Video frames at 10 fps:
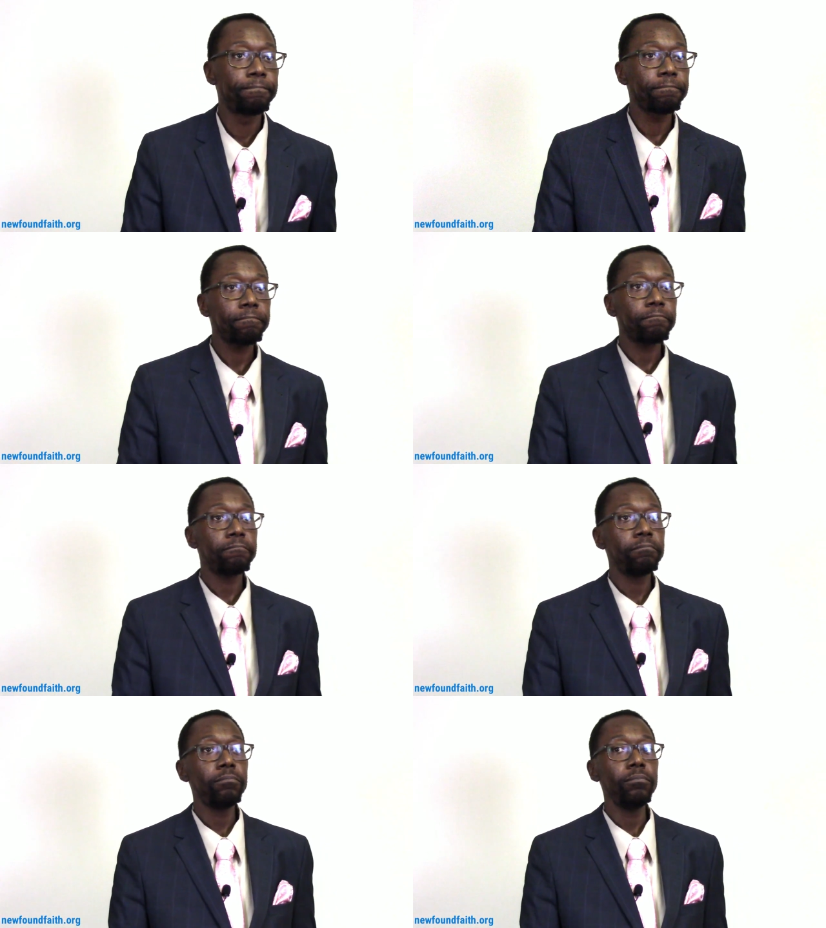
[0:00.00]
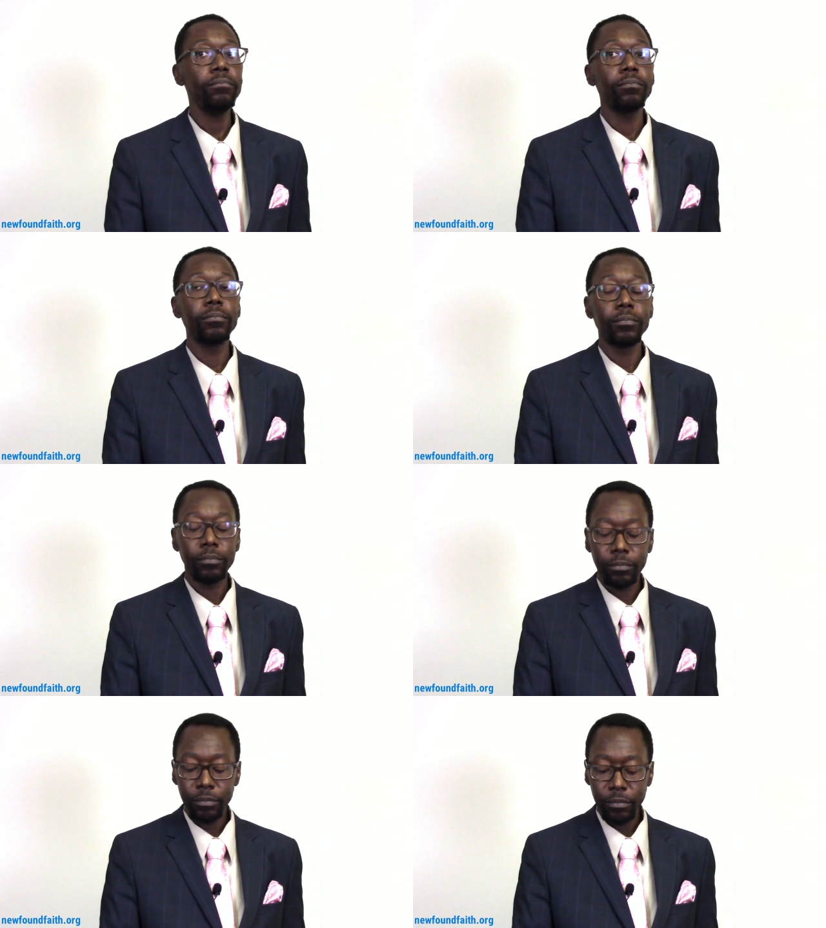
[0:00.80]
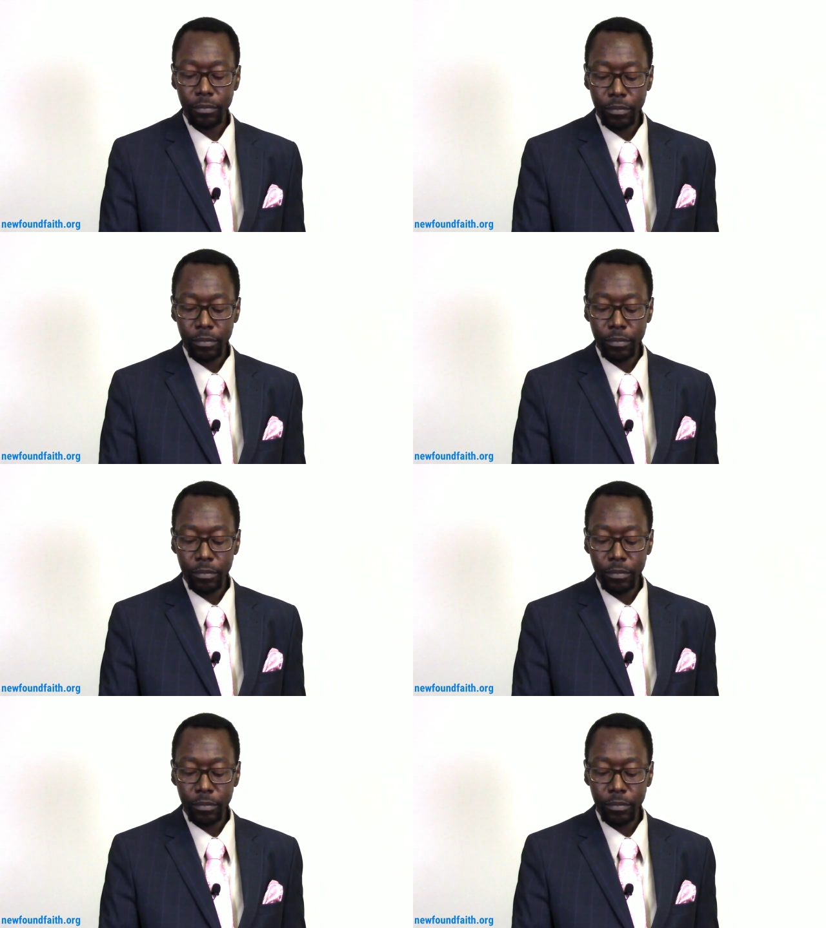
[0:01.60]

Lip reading: No one is speaking in this clip.